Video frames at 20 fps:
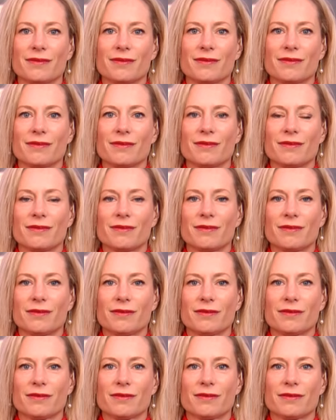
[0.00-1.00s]

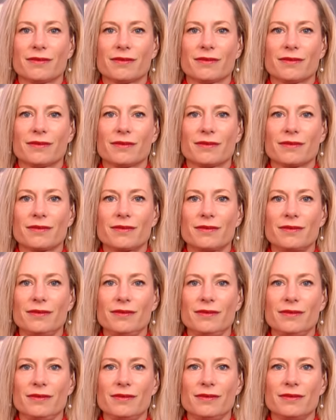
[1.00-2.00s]

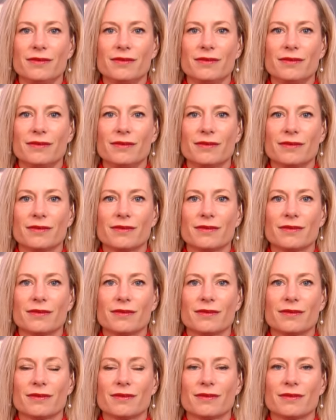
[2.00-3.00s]

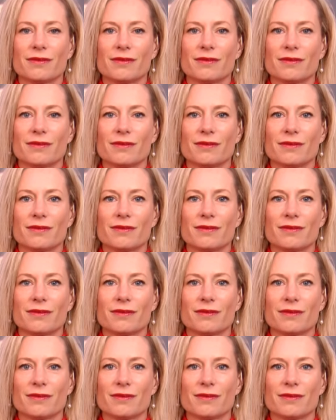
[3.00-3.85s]
This person isn't speaking.